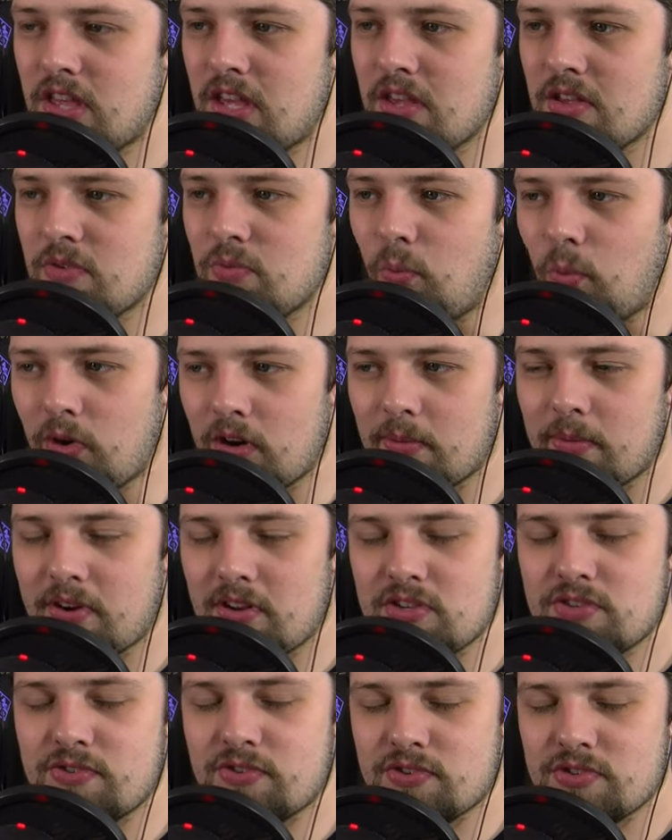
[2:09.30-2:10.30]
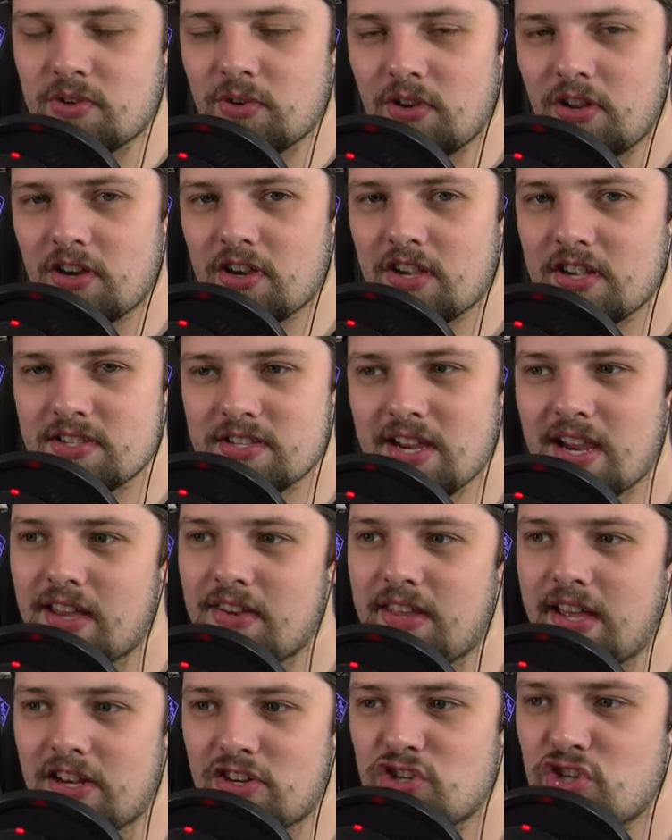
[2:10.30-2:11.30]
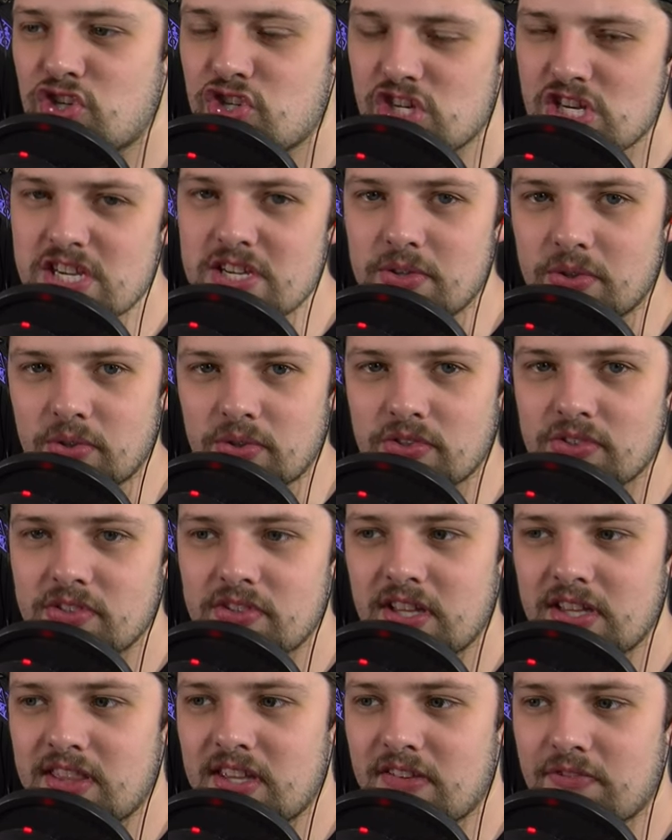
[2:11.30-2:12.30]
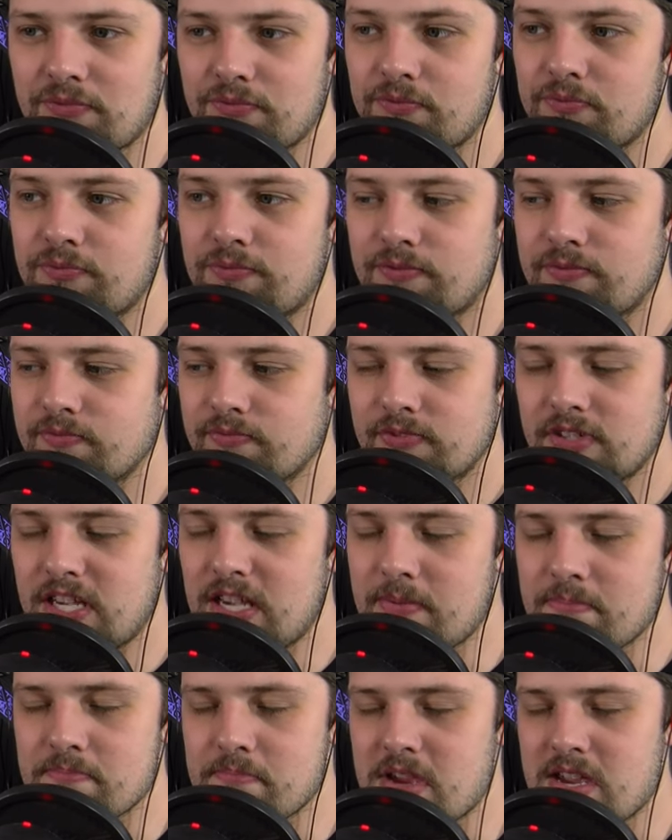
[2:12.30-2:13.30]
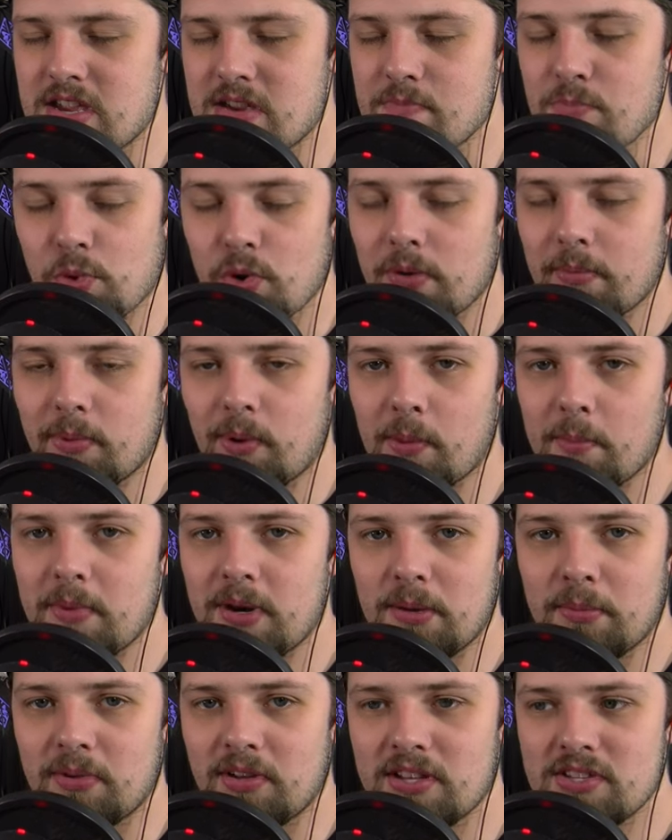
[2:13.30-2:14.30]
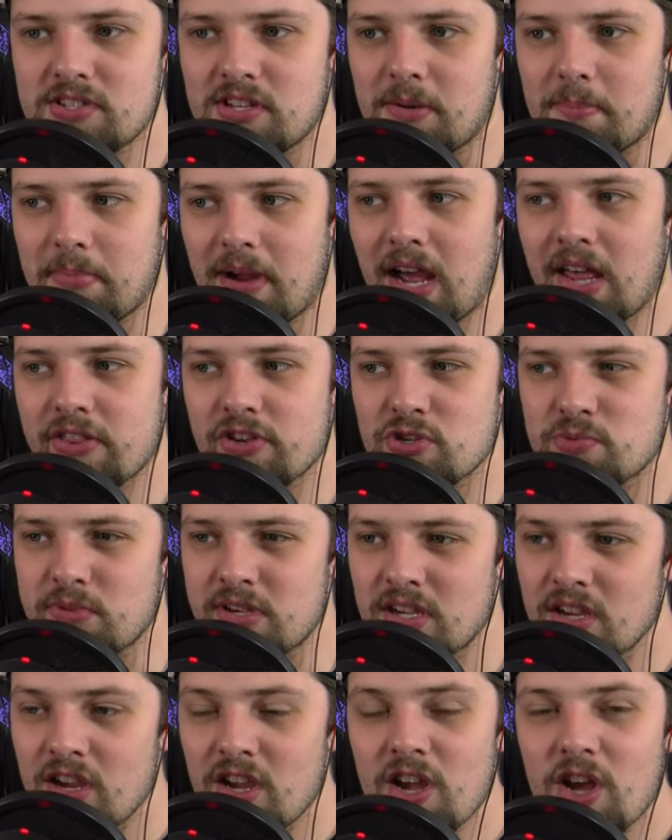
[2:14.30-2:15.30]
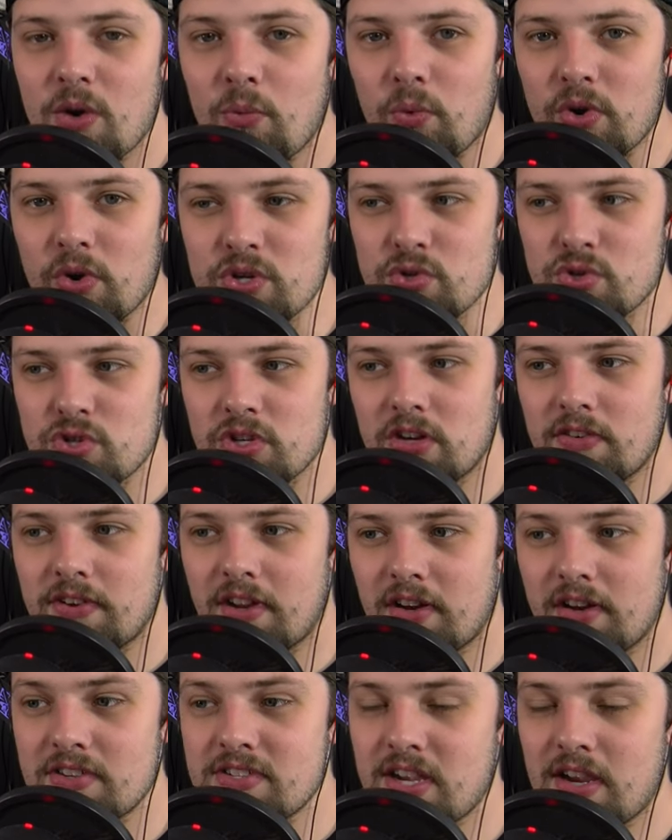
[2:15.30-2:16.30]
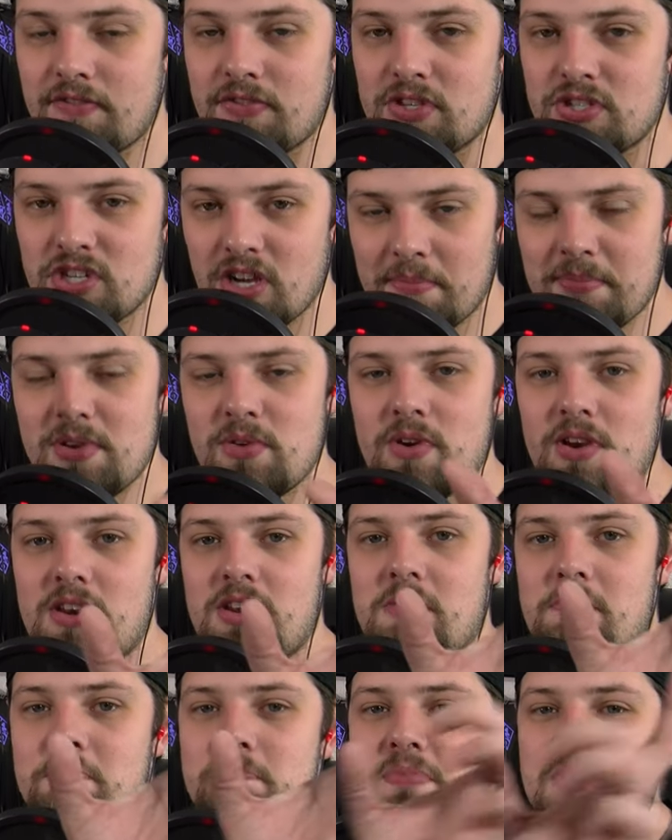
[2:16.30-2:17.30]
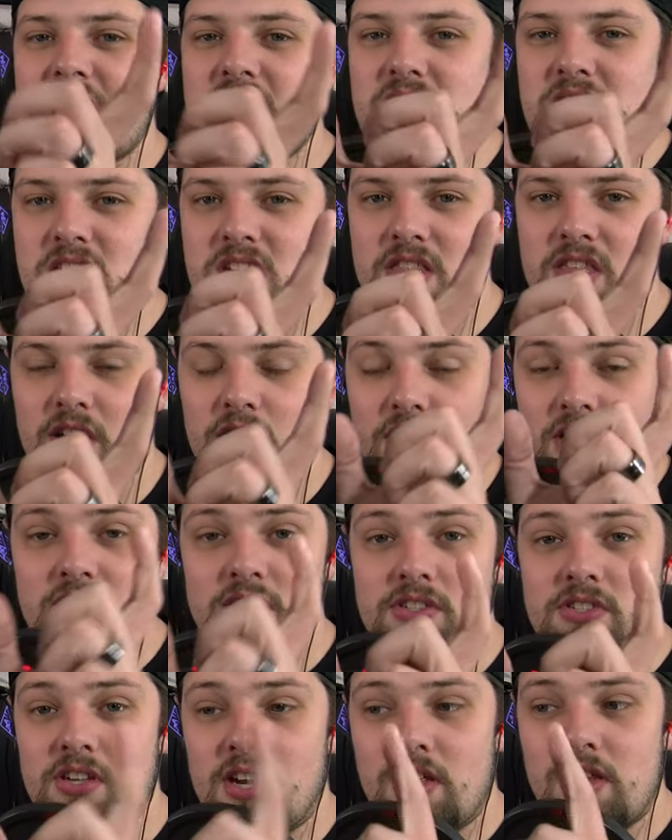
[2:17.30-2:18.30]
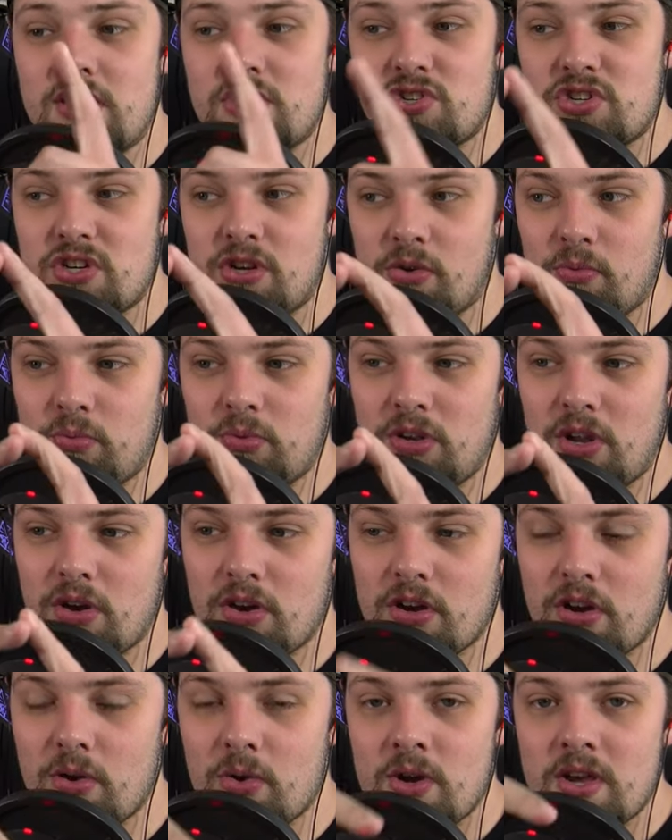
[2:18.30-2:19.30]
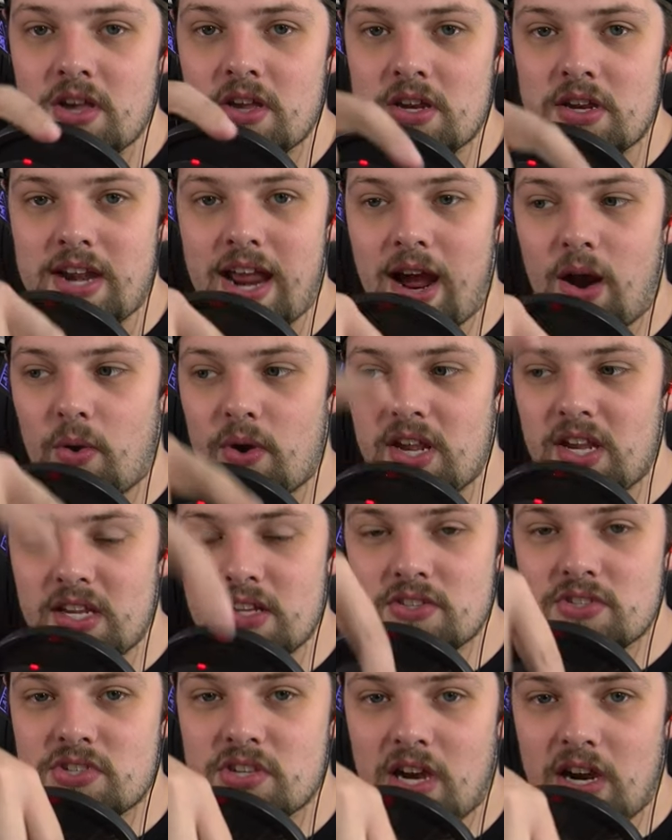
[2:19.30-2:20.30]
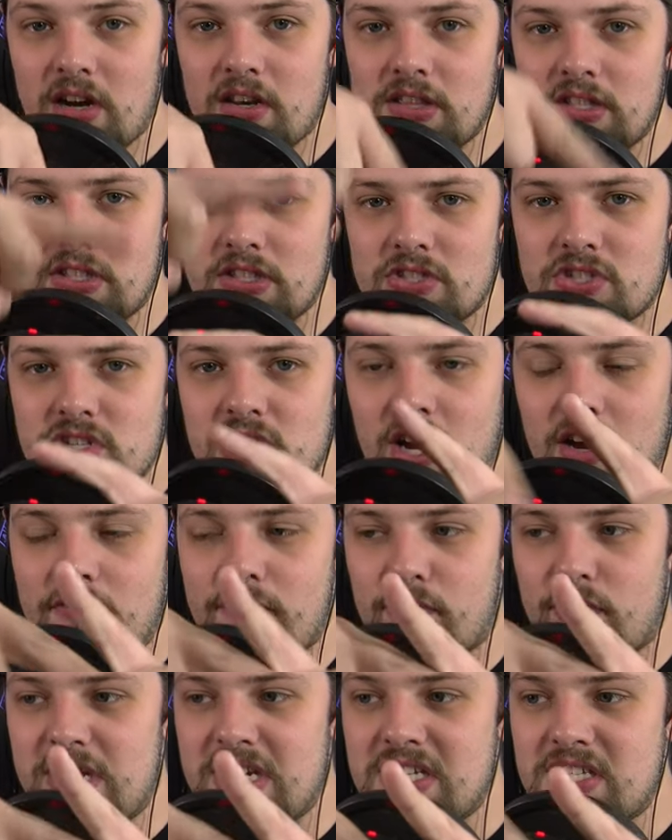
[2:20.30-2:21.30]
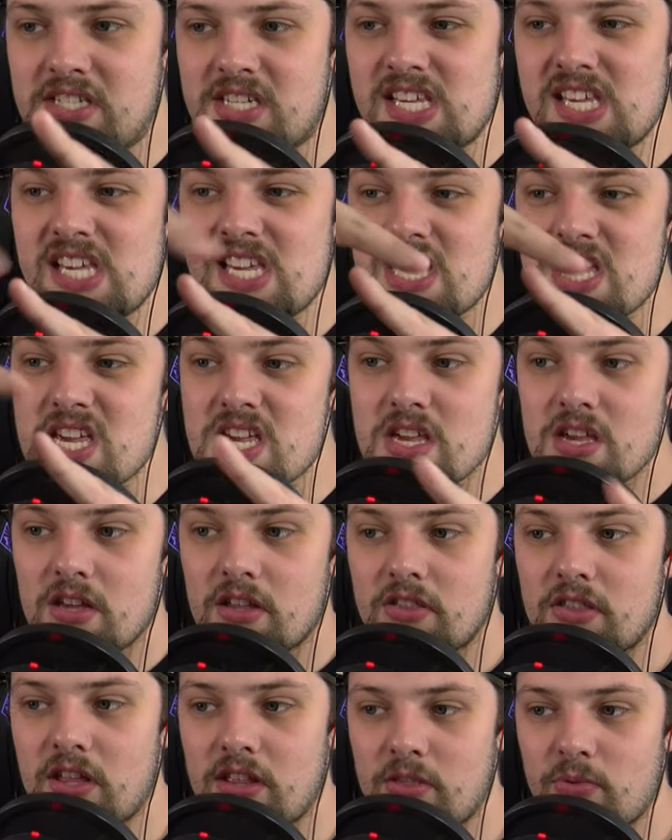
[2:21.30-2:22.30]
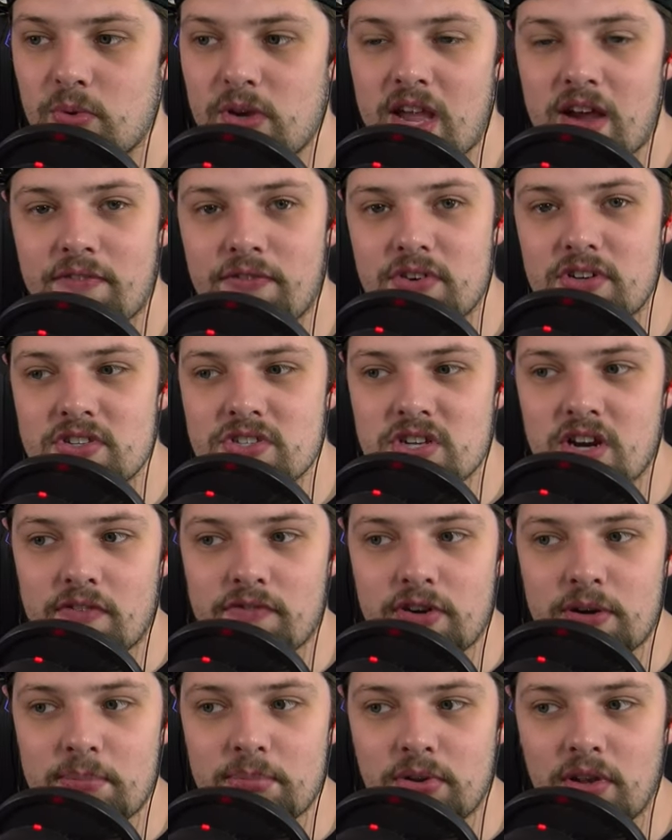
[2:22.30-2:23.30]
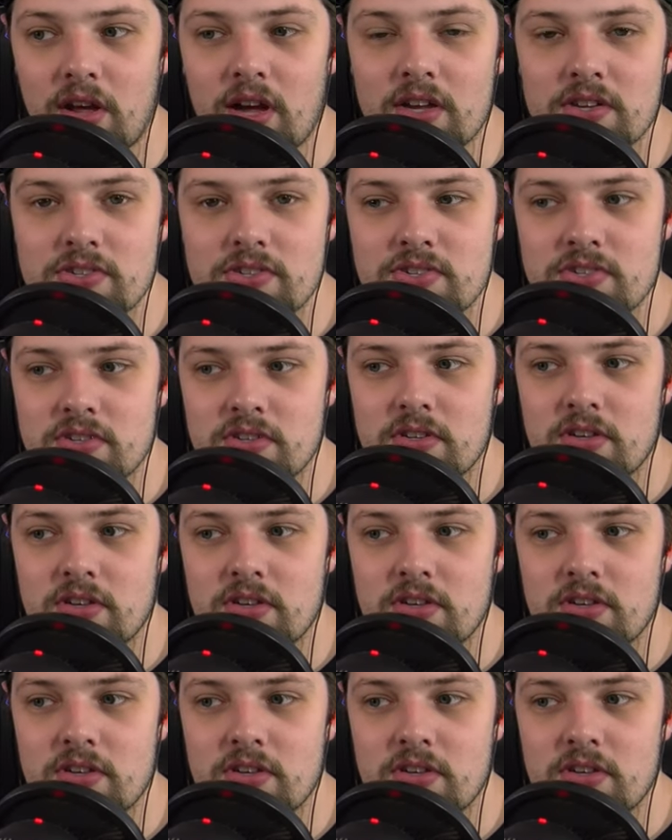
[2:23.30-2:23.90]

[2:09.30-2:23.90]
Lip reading: Warner Brothers for so long has had that shield that they keep making more and more minimalist, and it bothers me. What you should have done is have the W and the B that are inside that shield logo now inside of the Discovery D that we have for Discovery Plus.